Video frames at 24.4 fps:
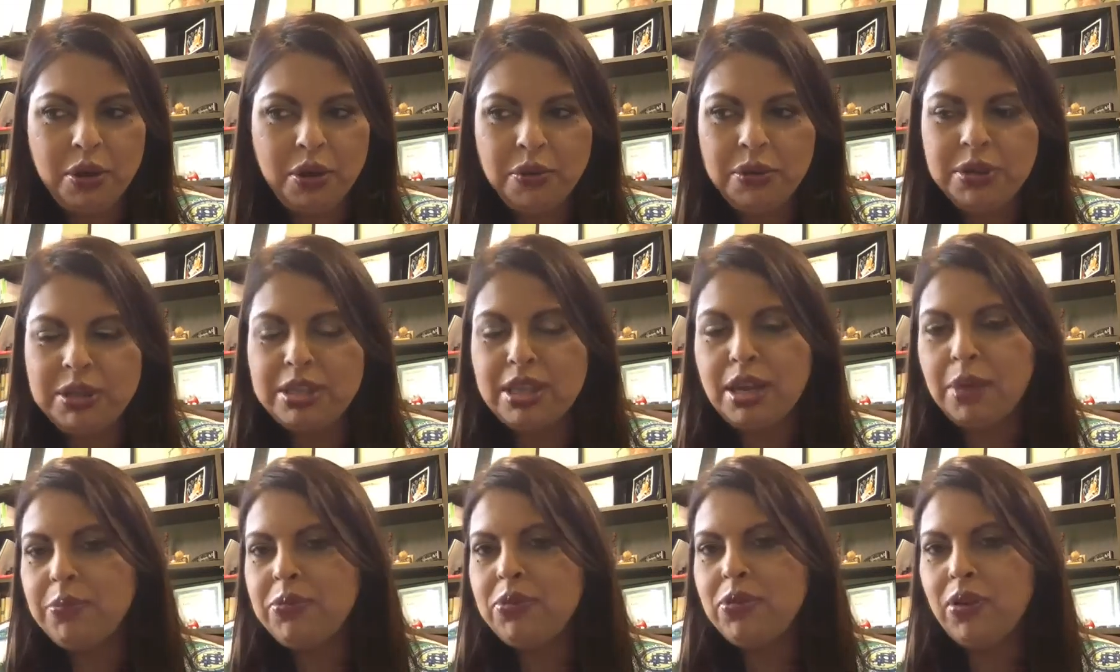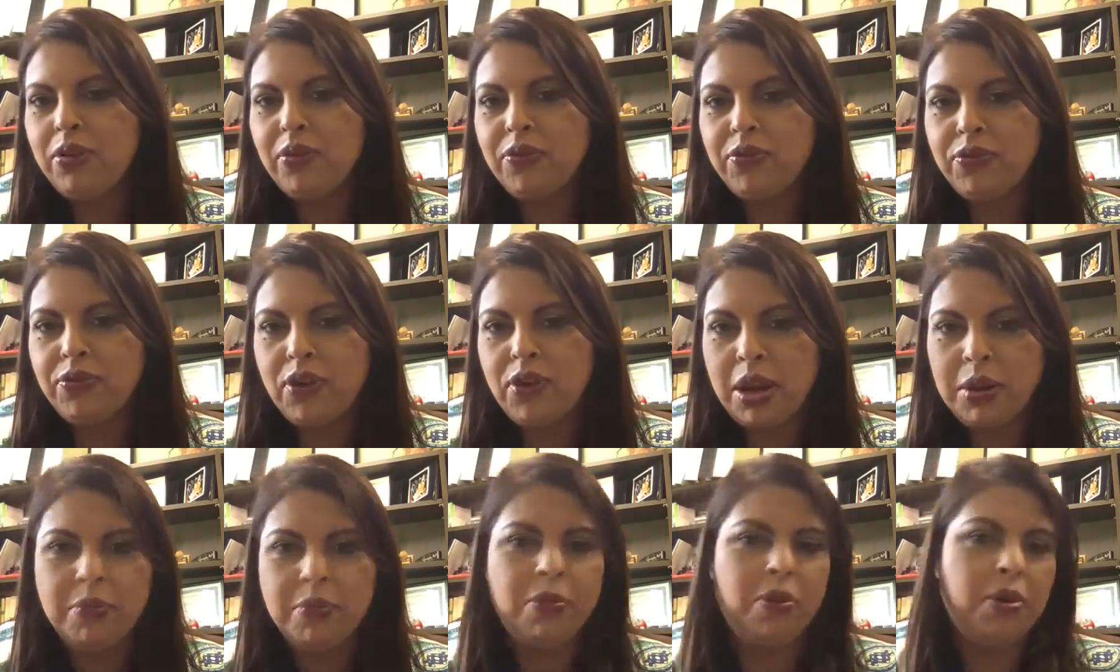with some sort of
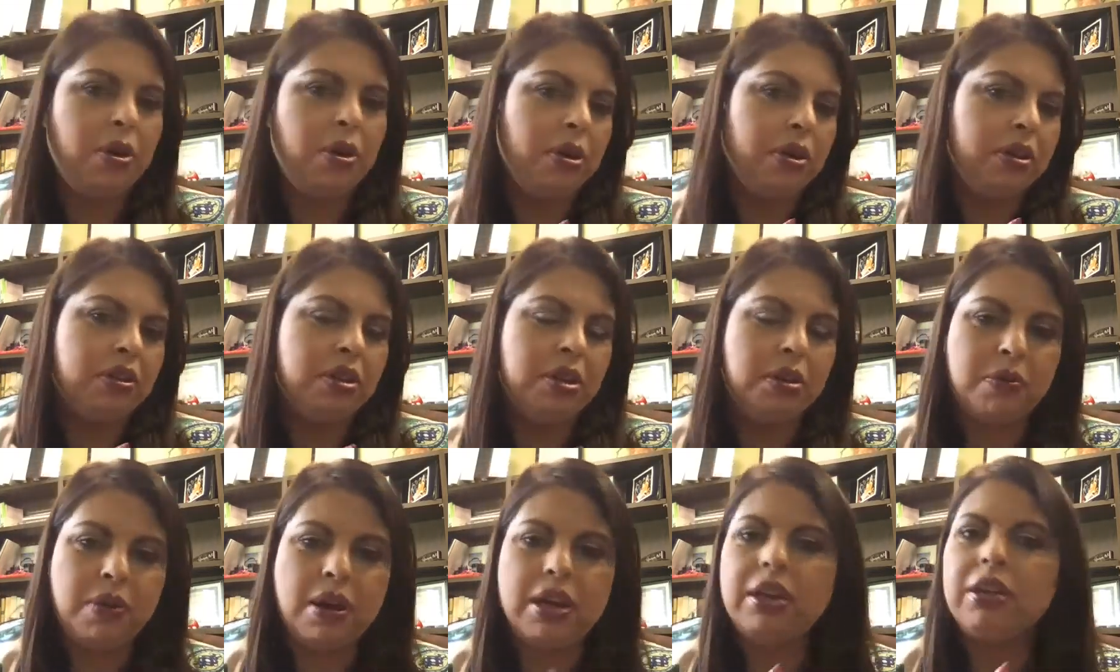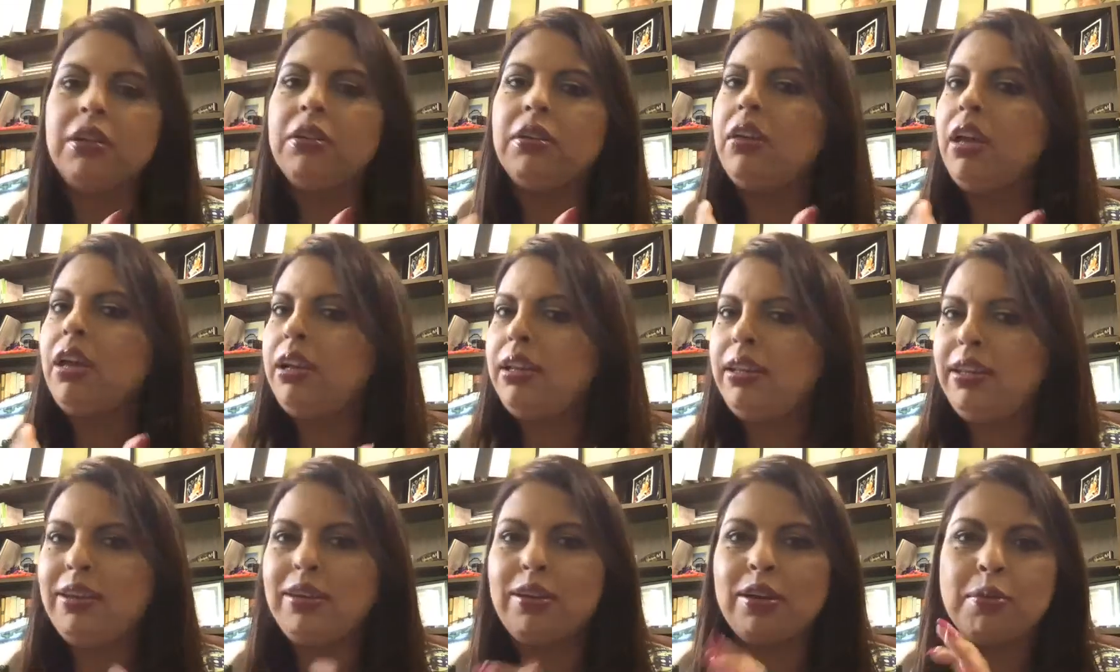framework, theoretical,
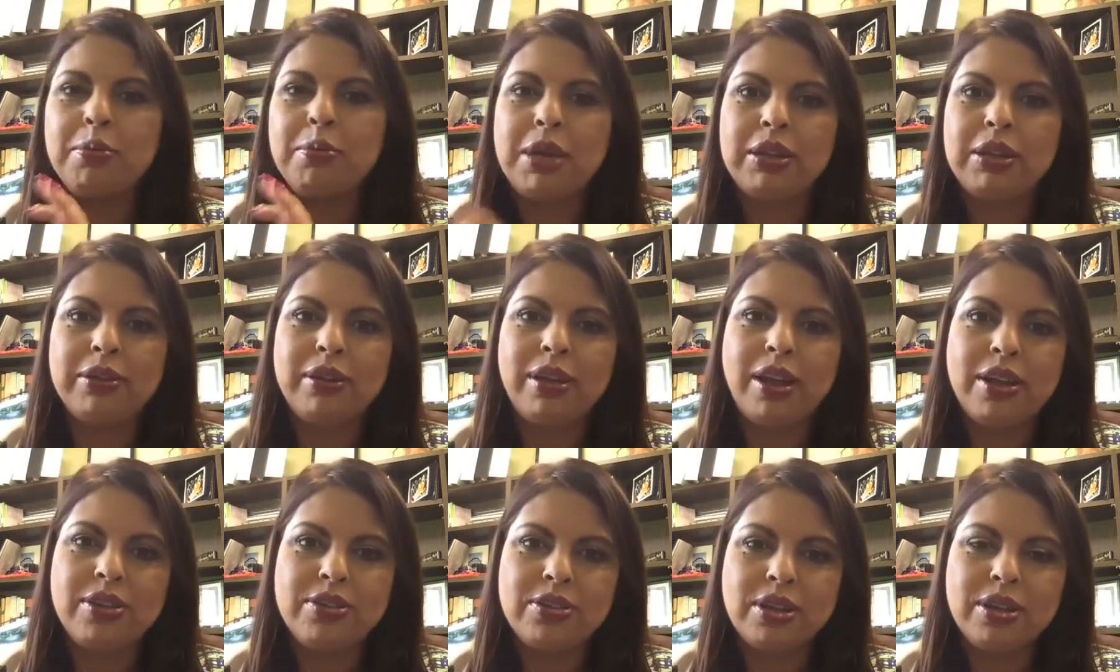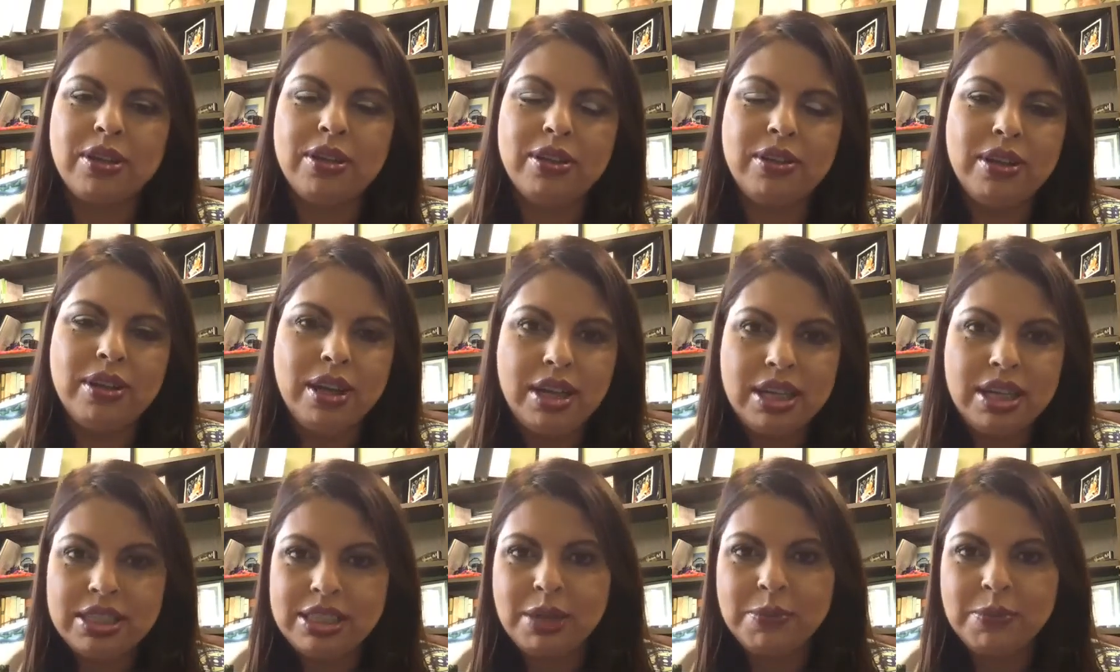analytical, methodological,
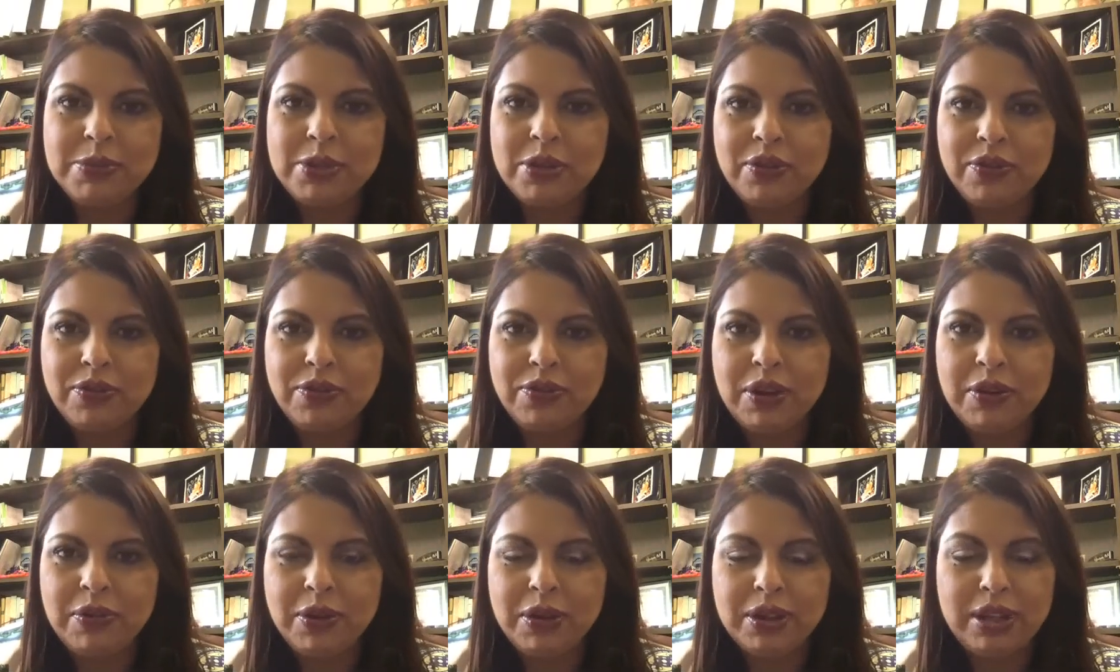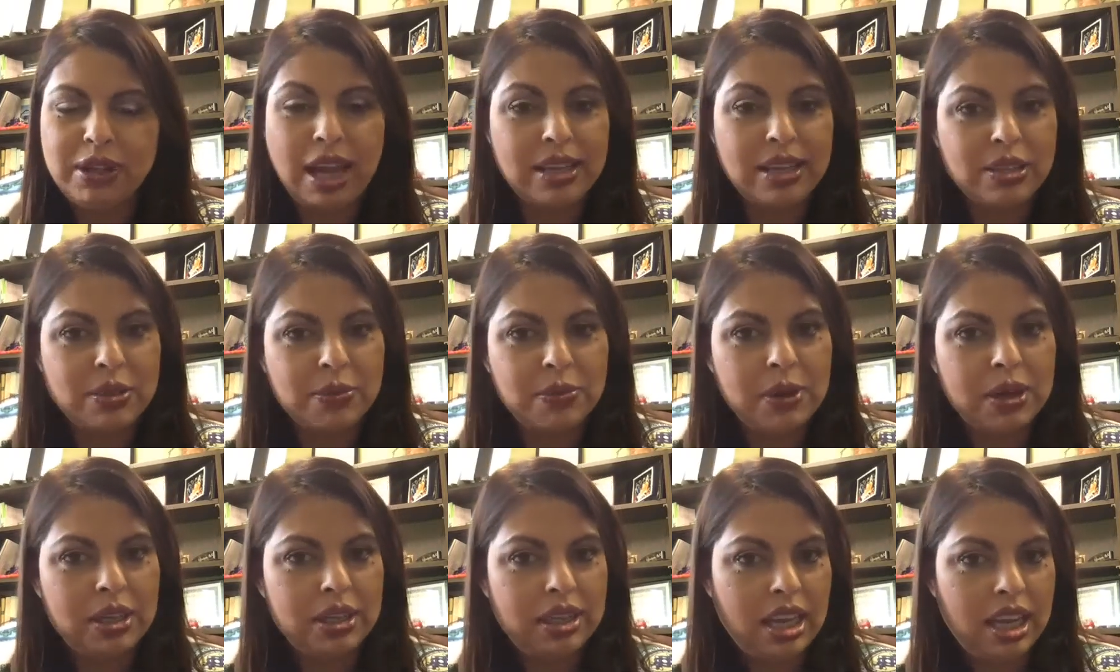some sort of framework, that's
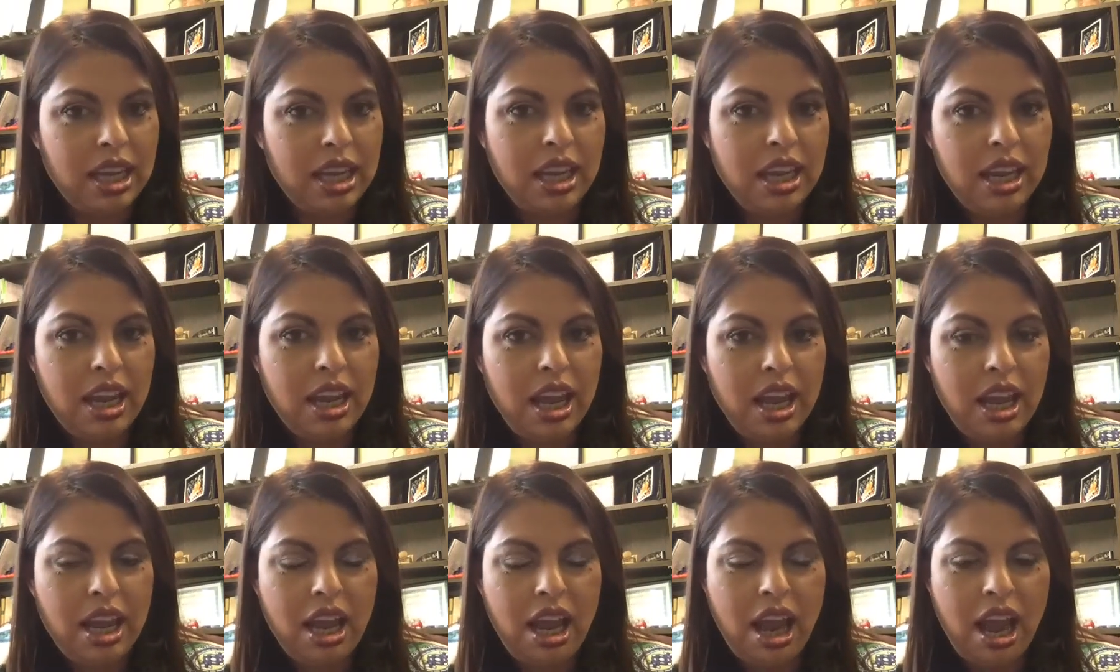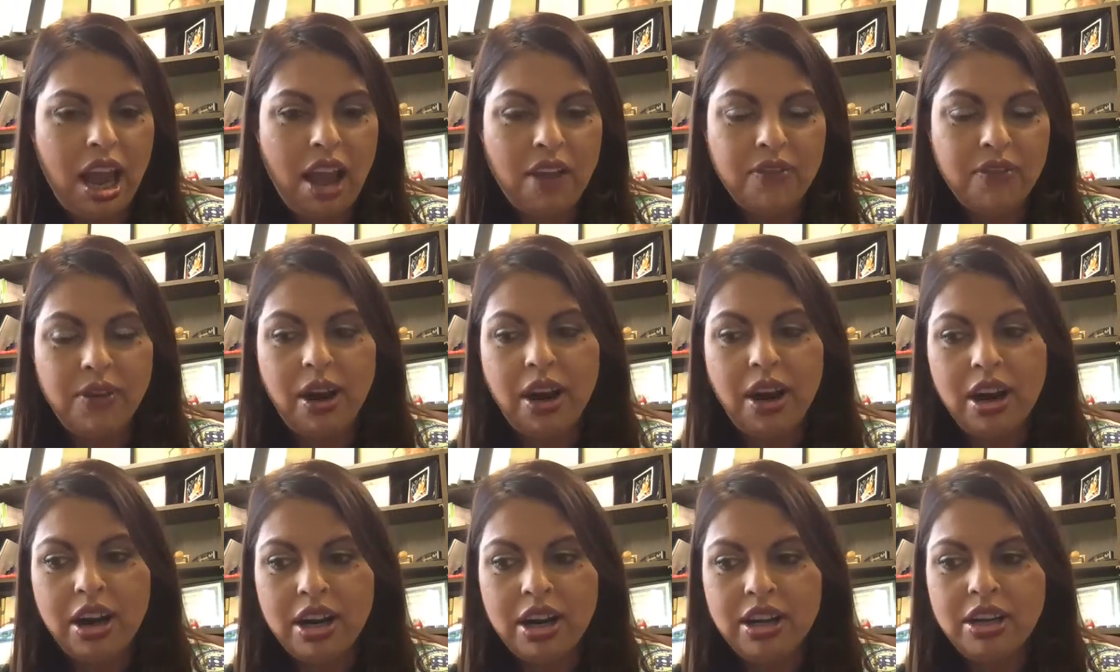where they have a
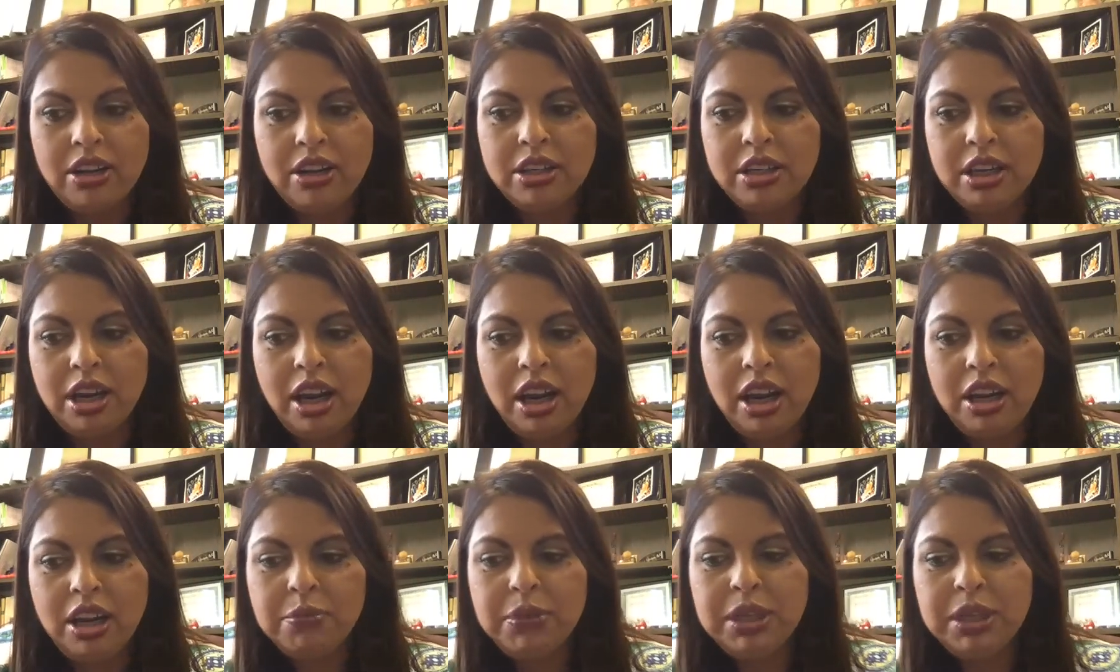harder time,